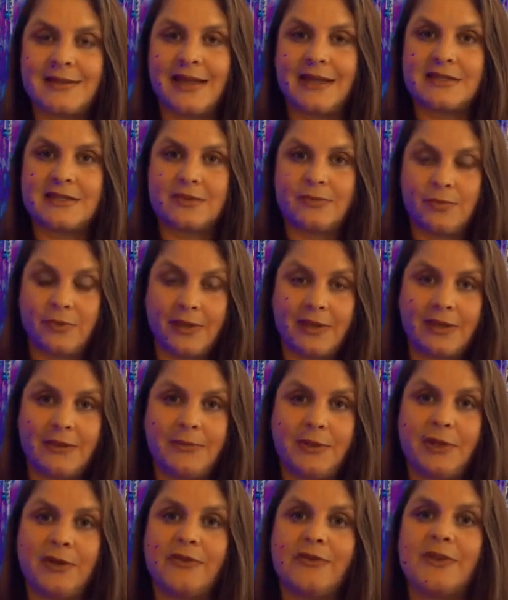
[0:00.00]
That's really
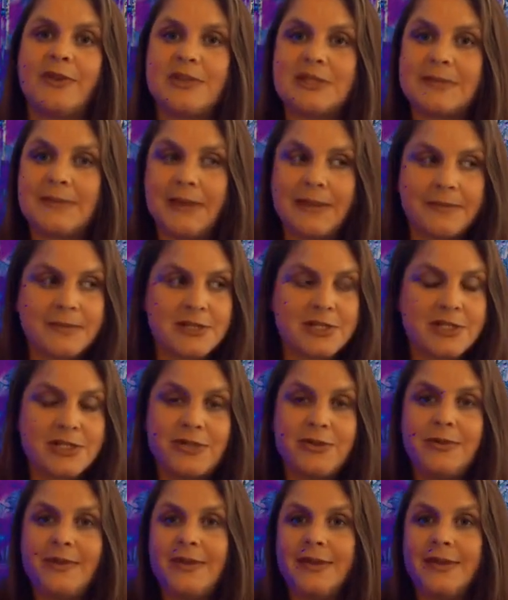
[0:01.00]
beautiful to be able to do